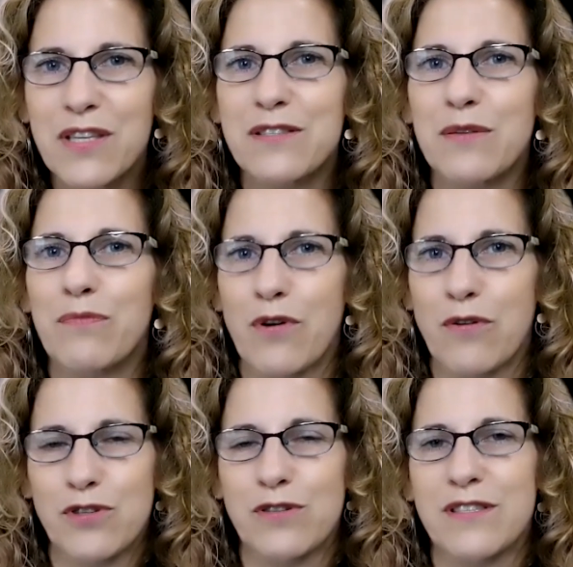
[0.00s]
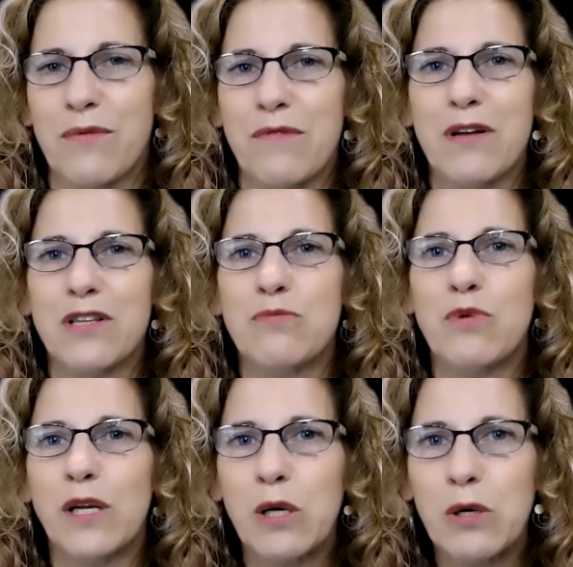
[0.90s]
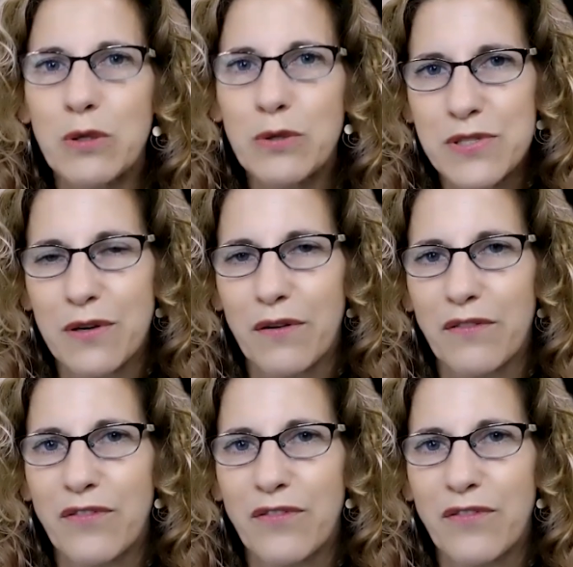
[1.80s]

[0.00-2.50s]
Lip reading: these approaches that were much more inclusive,